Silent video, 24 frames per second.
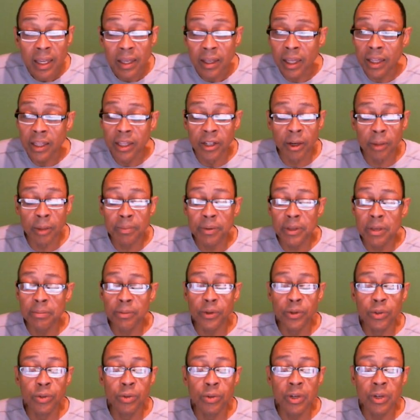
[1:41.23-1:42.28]
There are
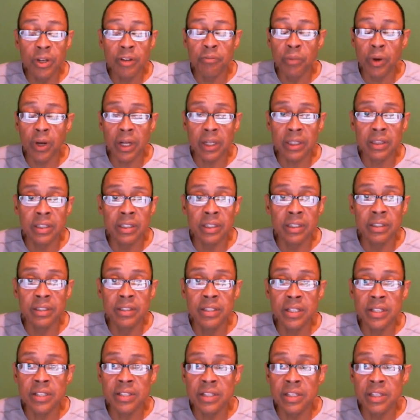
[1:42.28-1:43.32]
people who have bought the
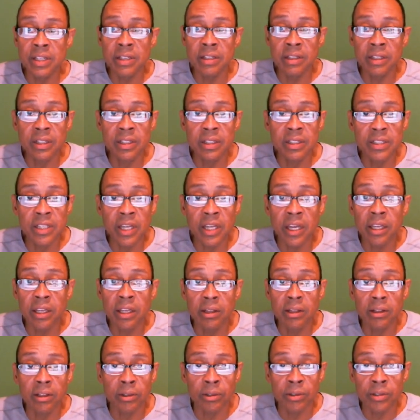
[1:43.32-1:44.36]
Disney
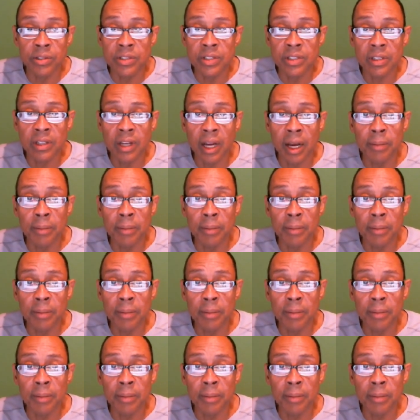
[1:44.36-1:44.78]
lenticulars.